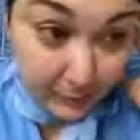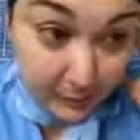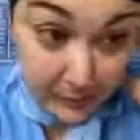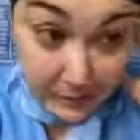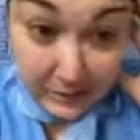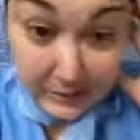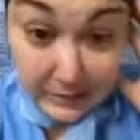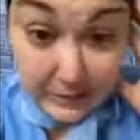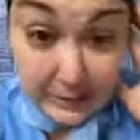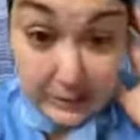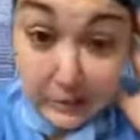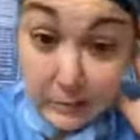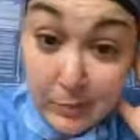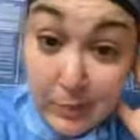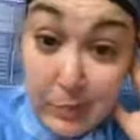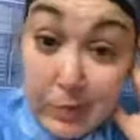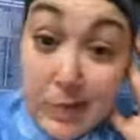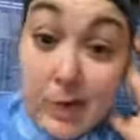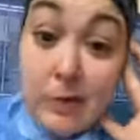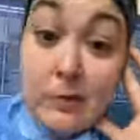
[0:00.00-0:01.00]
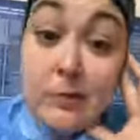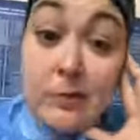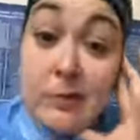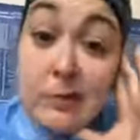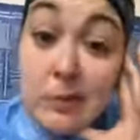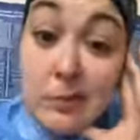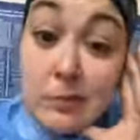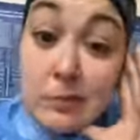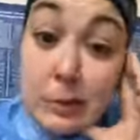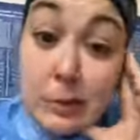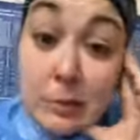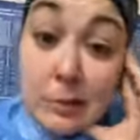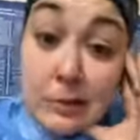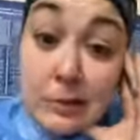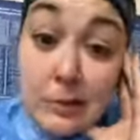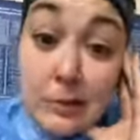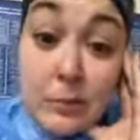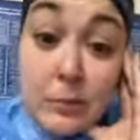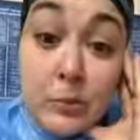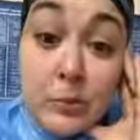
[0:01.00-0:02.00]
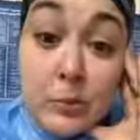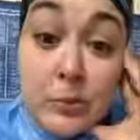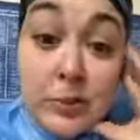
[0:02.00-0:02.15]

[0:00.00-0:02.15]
and this is going to be kind of an extreme example.